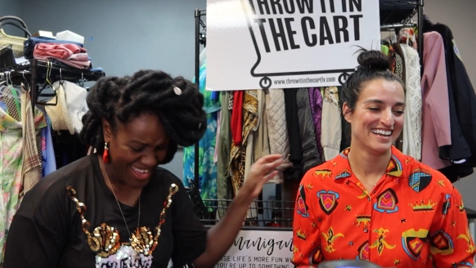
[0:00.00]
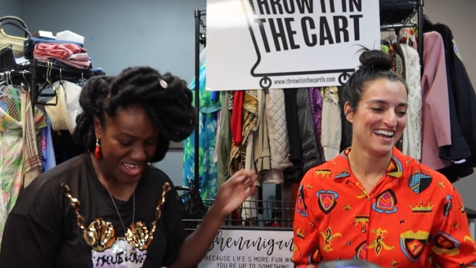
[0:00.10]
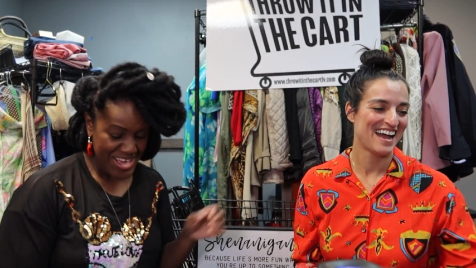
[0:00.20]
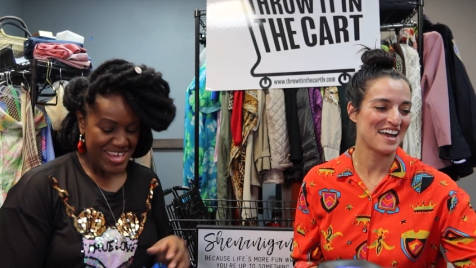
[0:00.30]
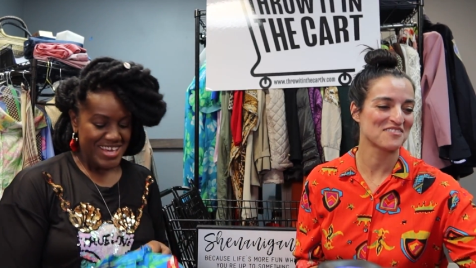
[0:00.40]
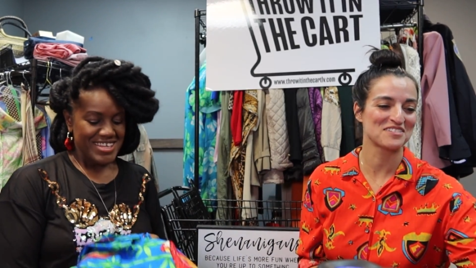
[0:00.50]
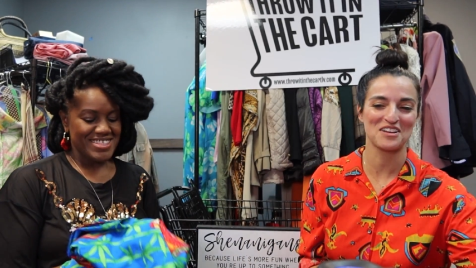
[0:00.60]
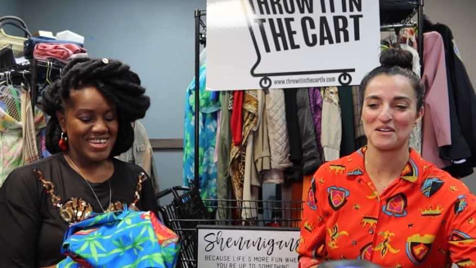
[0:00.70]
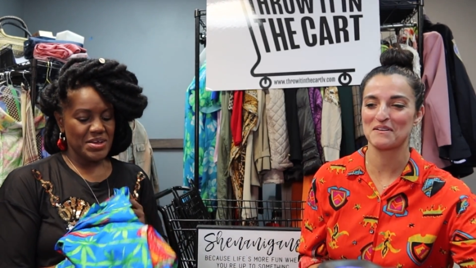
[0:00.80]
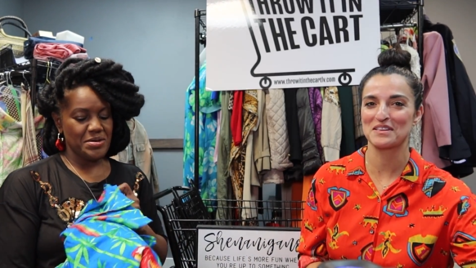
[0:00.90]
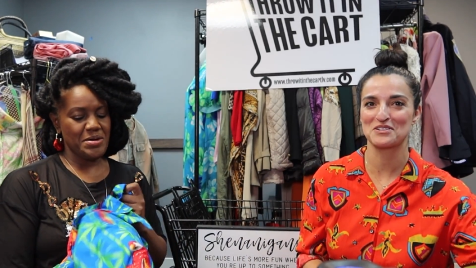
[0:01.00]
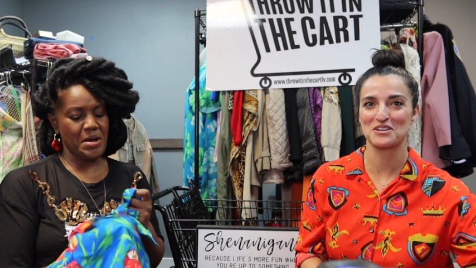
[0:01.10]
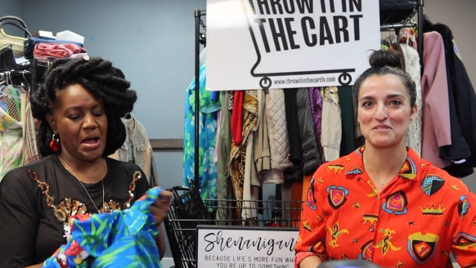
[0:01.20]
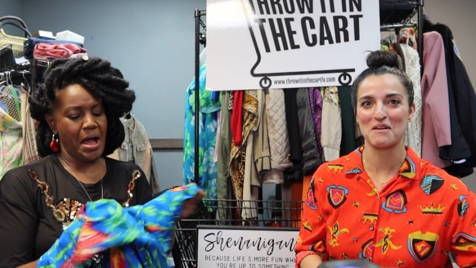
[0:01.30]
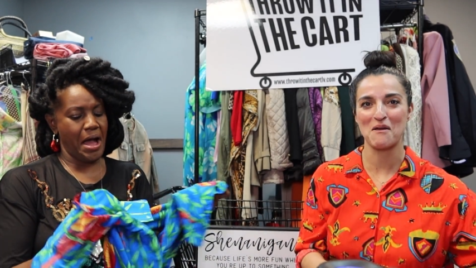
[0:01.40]
Speaker 1: I
Speaker 2: don't want to talk
Speaker 1: about
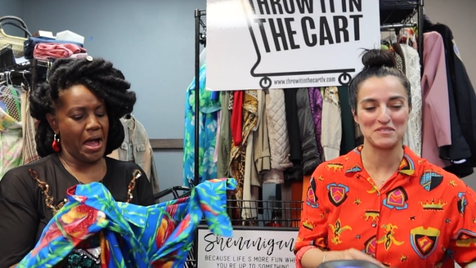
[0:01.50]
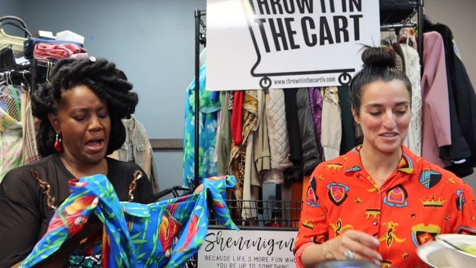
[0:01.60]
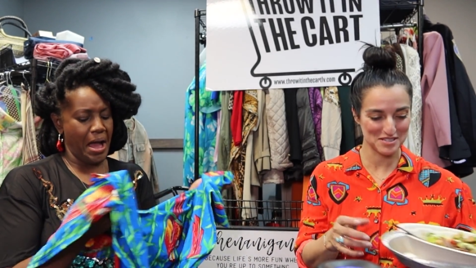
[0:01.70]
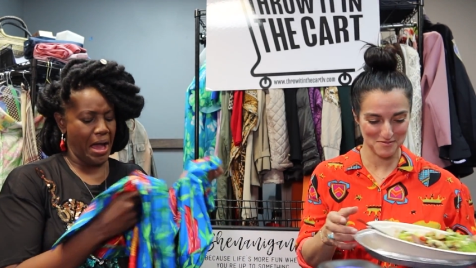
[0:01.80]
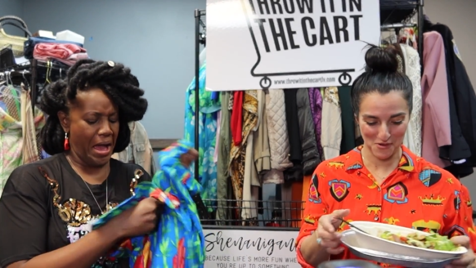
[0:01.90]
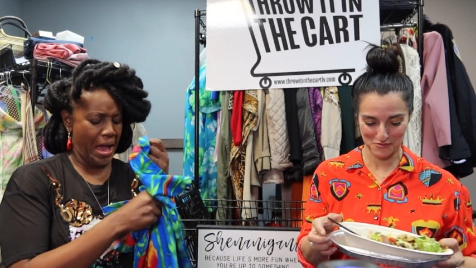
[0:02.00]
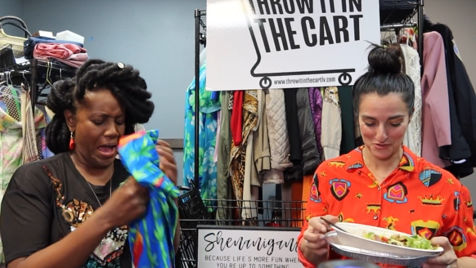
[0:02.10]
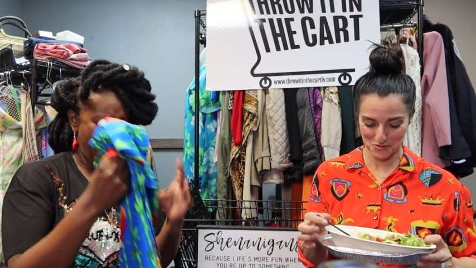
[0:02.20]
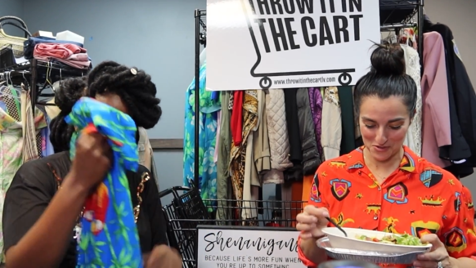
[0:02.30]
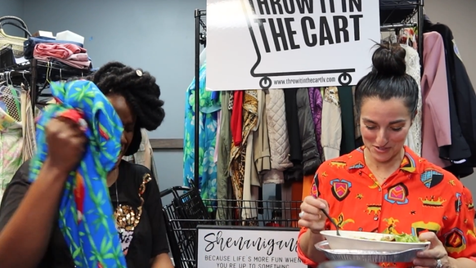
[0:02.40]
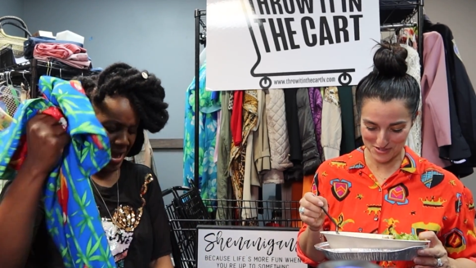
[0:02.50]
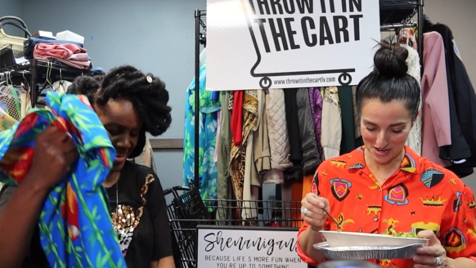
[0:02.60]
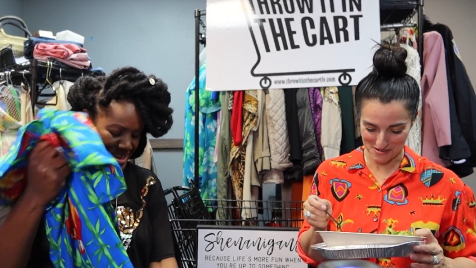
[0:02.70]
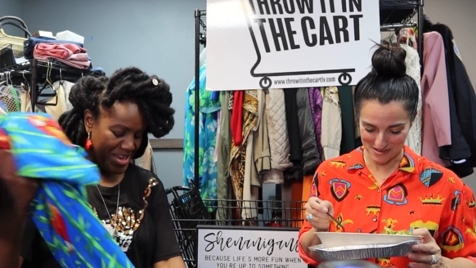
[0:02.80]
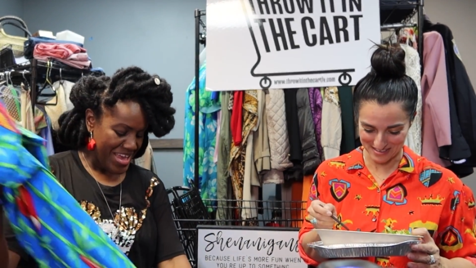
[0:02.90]
the trip. I'm going to eat some more food while
Speaker 2: you
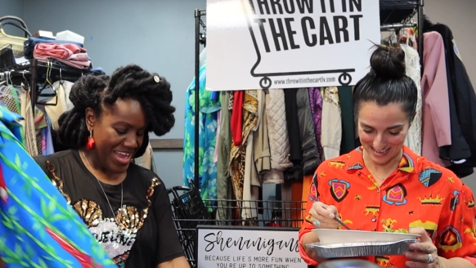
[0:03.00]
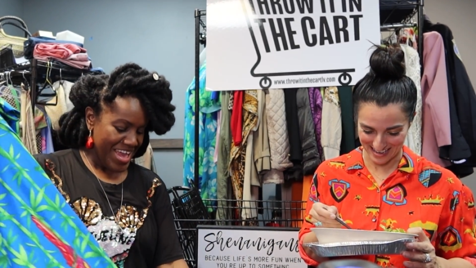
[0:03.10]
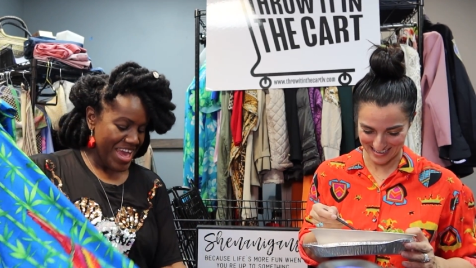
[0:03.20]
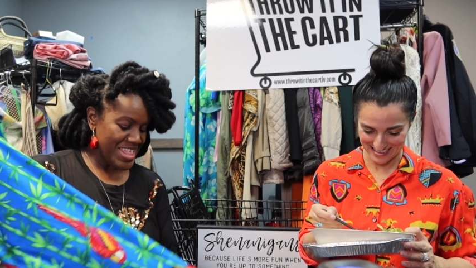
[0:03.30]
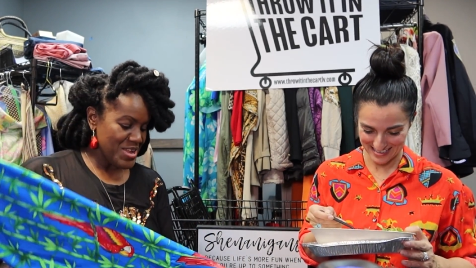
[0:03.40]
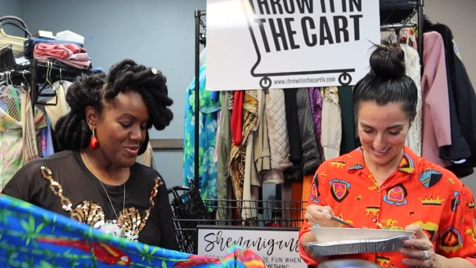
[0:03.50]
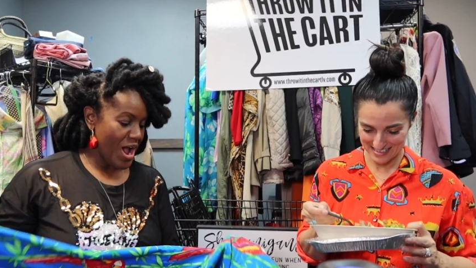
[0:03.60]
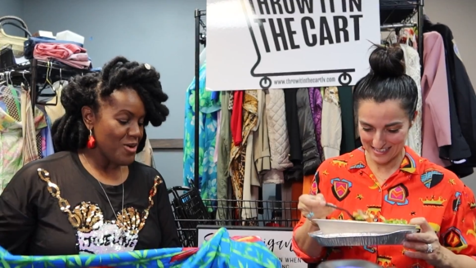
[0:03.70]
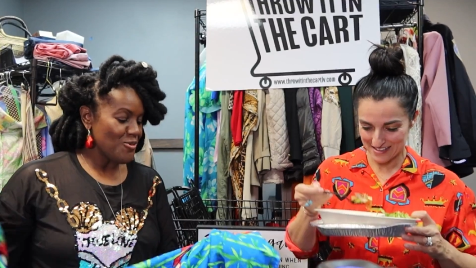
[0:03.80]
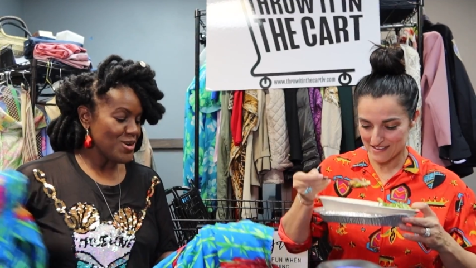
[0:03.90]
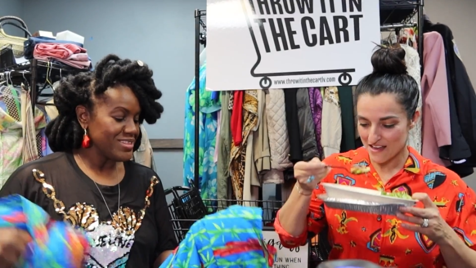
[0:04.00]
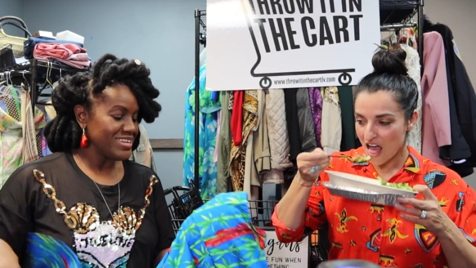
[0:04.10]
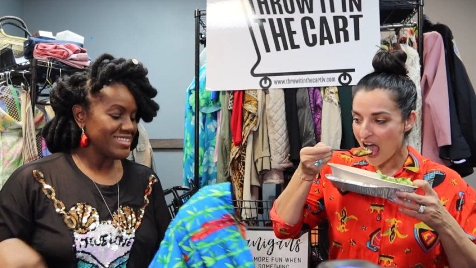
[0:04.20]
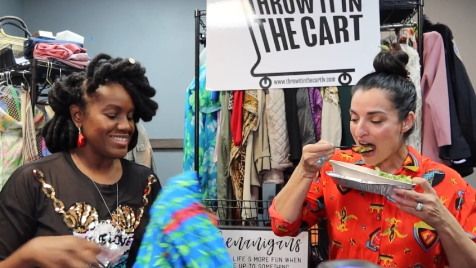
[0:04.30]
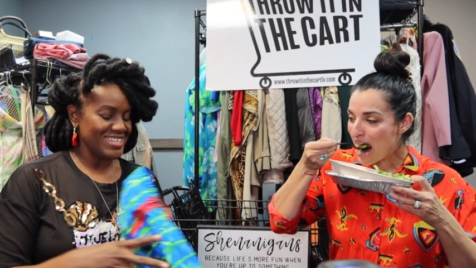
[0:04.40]
talk about that. Anyway, I wore
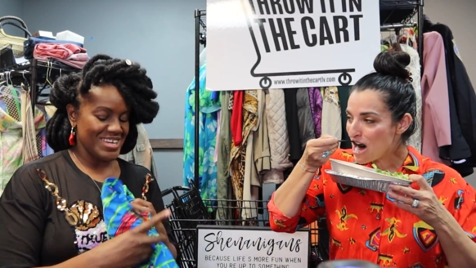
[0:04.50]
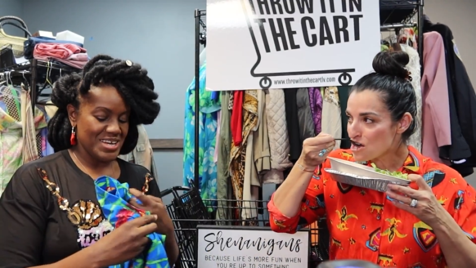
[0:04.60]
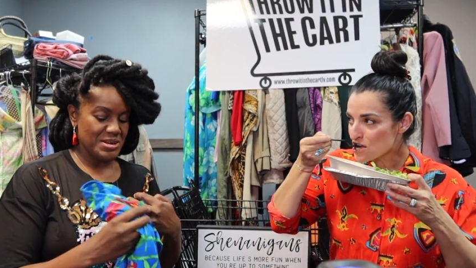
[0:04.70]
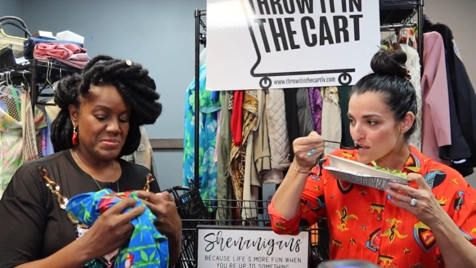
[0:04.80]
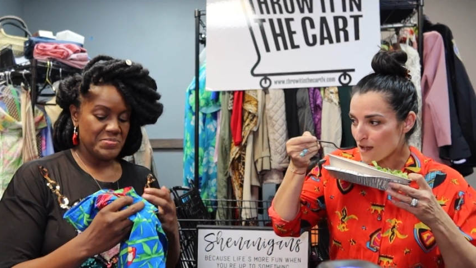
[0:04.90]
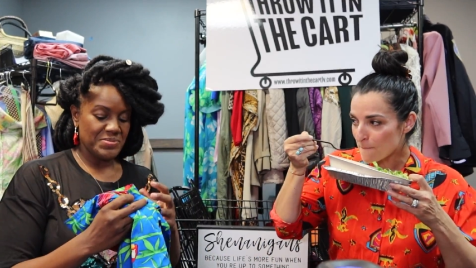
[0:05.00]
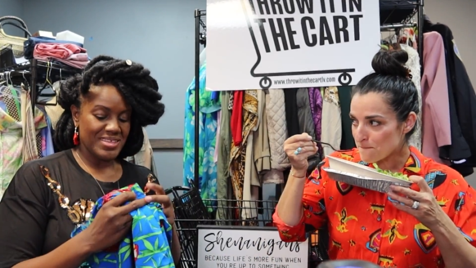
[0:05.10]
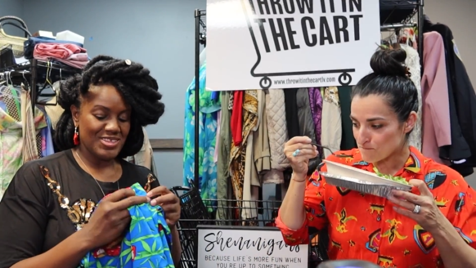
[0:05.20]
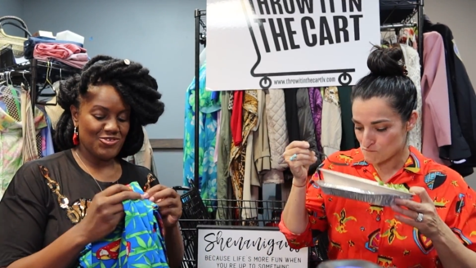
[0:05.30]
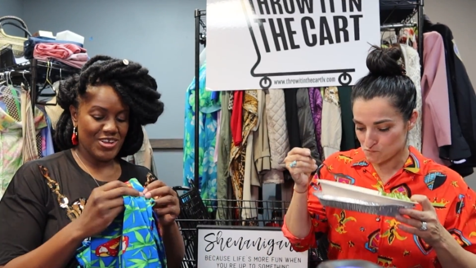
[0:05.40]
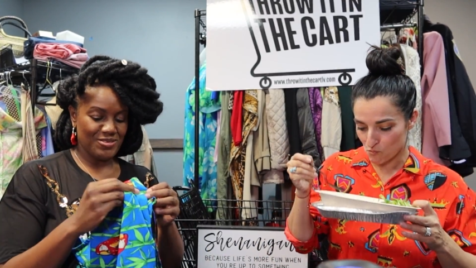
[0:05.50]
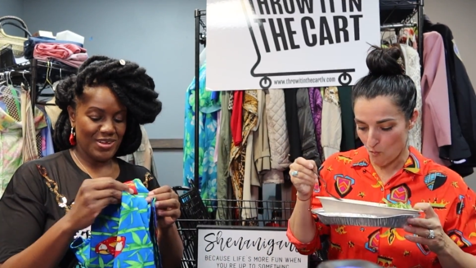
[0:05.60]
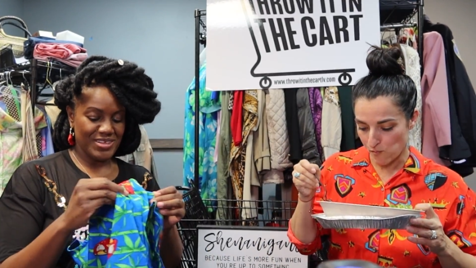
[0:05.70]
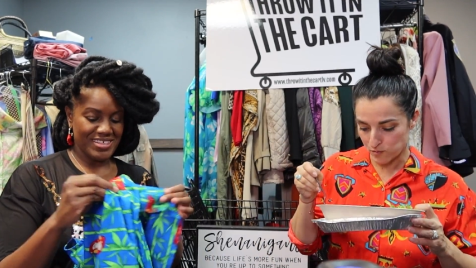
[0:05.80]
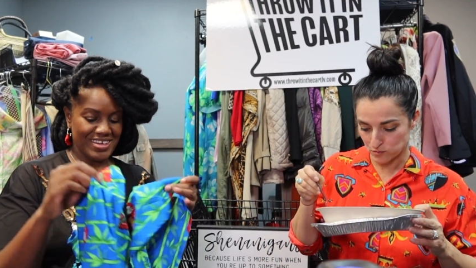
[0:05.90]
this um, this dress
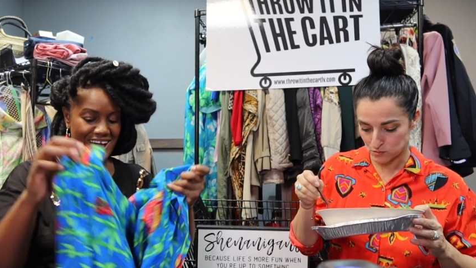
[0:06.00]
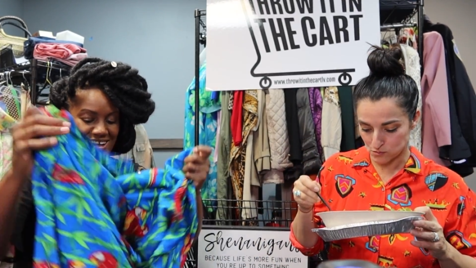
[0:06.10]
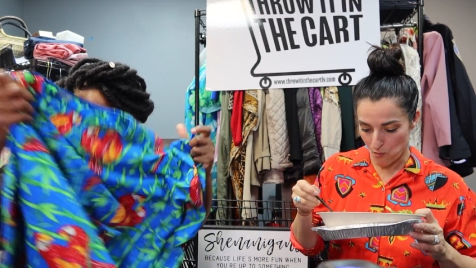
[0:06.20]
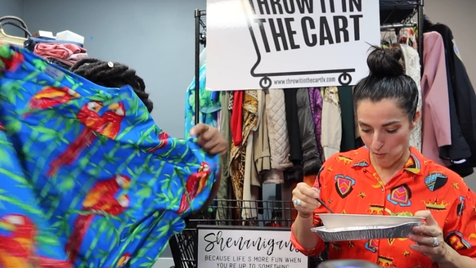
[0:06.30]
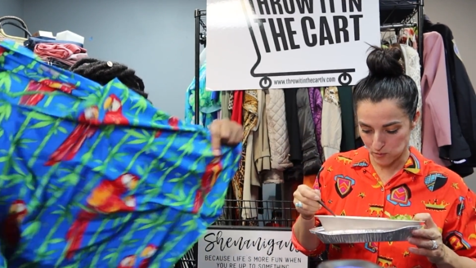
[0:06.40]
with all these cocks.